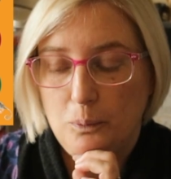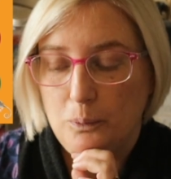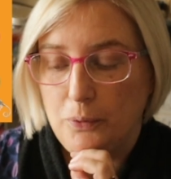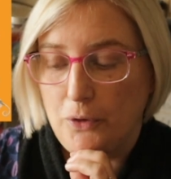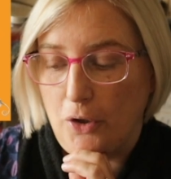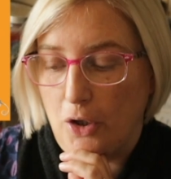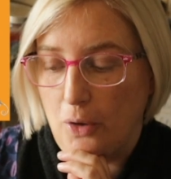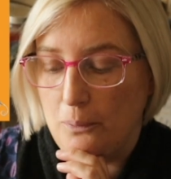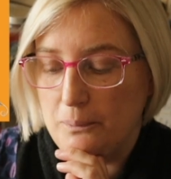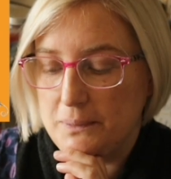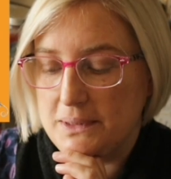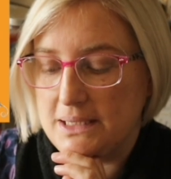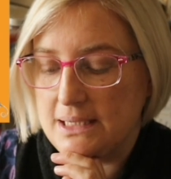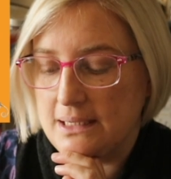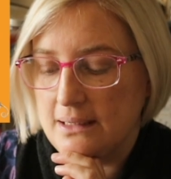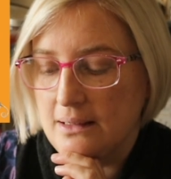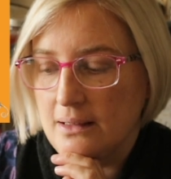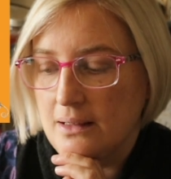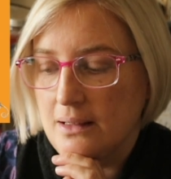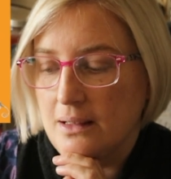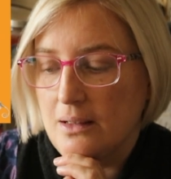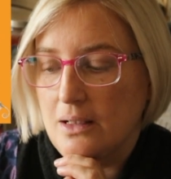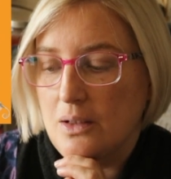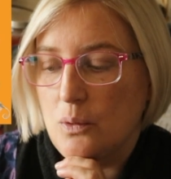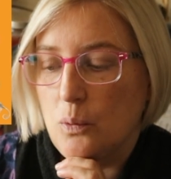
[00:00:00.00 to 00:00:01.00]
prompt
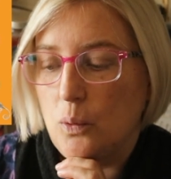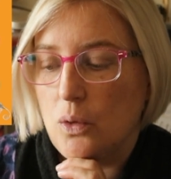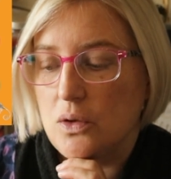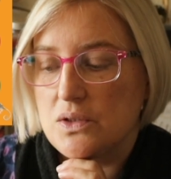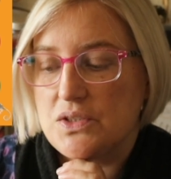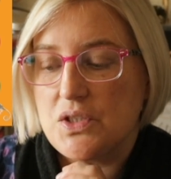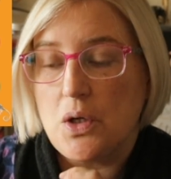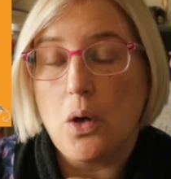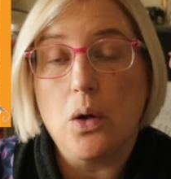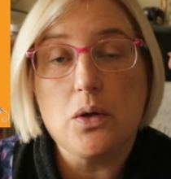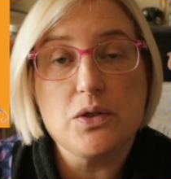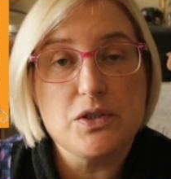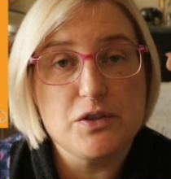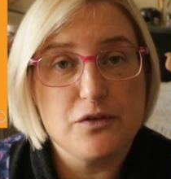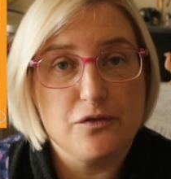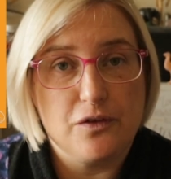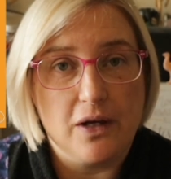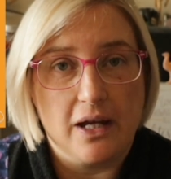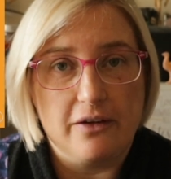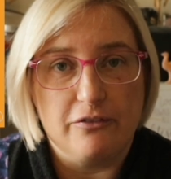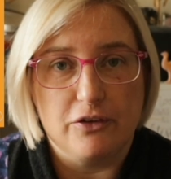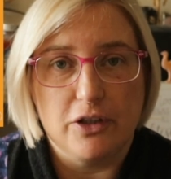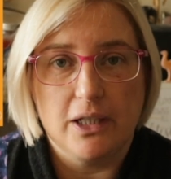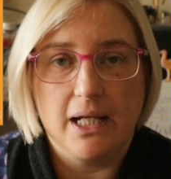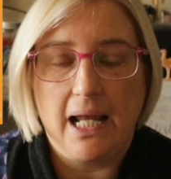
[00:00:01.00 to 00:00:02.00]
was host
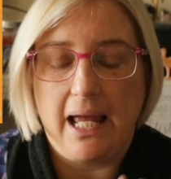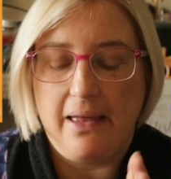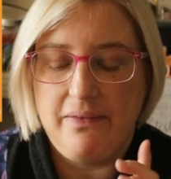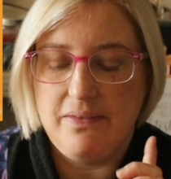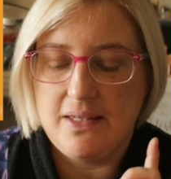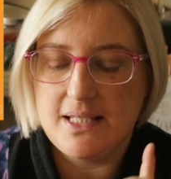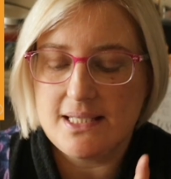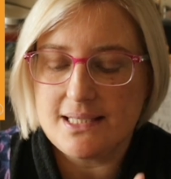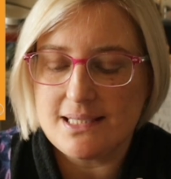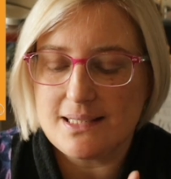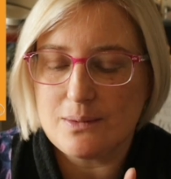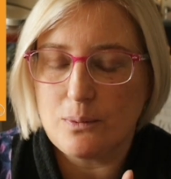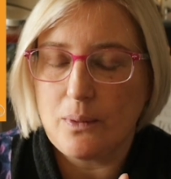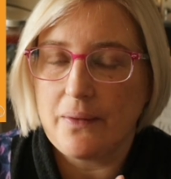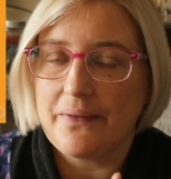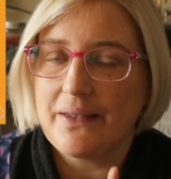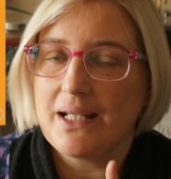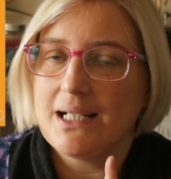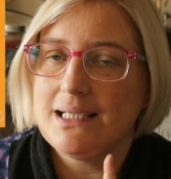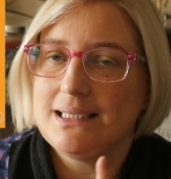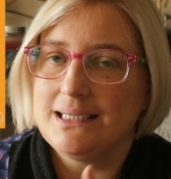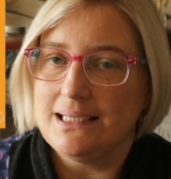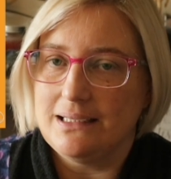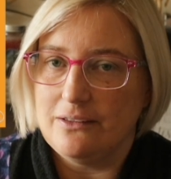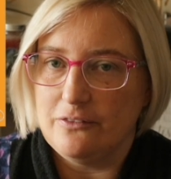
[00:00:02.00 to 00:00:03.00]
favorite and this is the one that
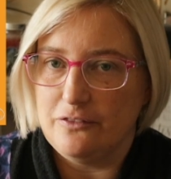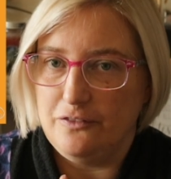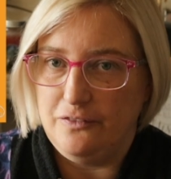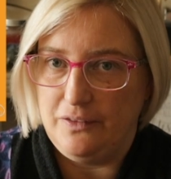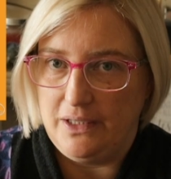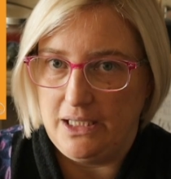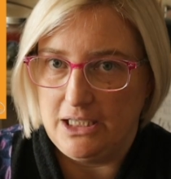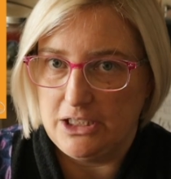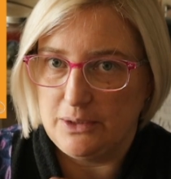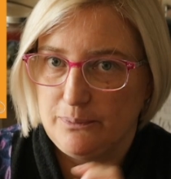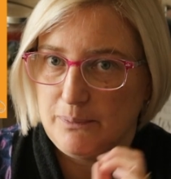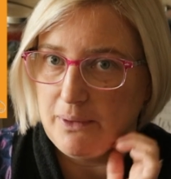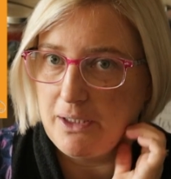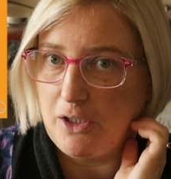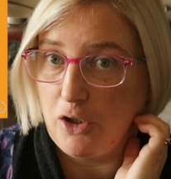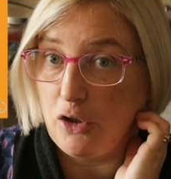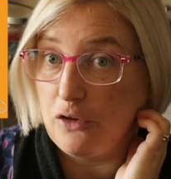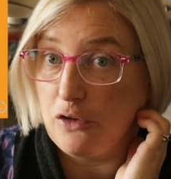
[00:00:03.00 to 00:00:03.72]
I didn't finish but I